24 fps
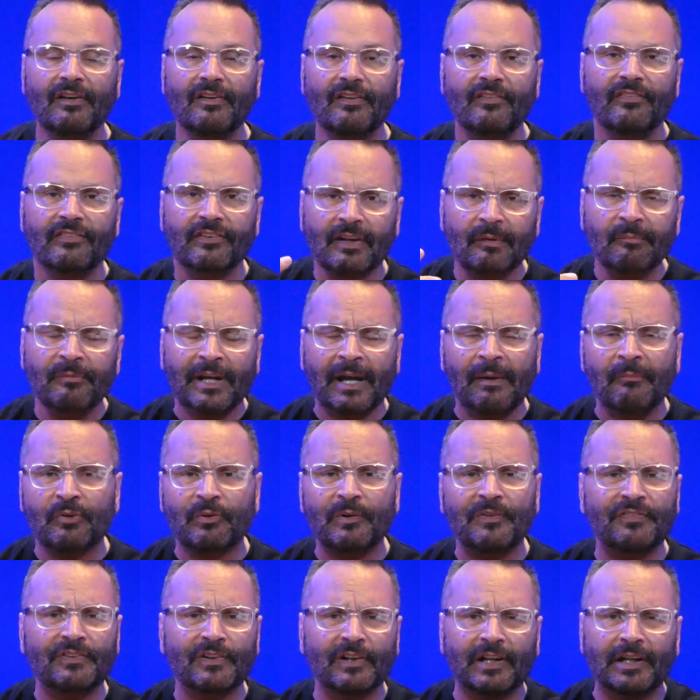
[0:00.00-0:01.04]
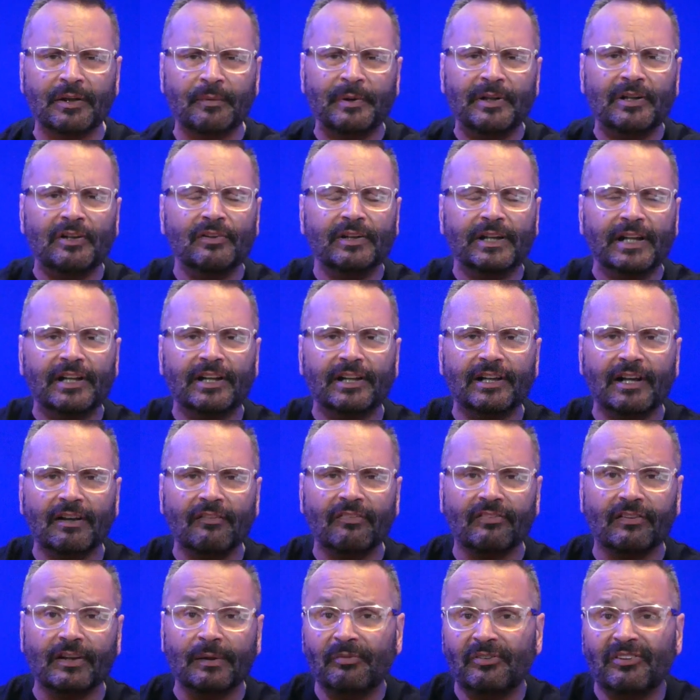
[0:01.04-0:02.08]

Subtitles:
Sometimes we feel like we don't get enough sleep.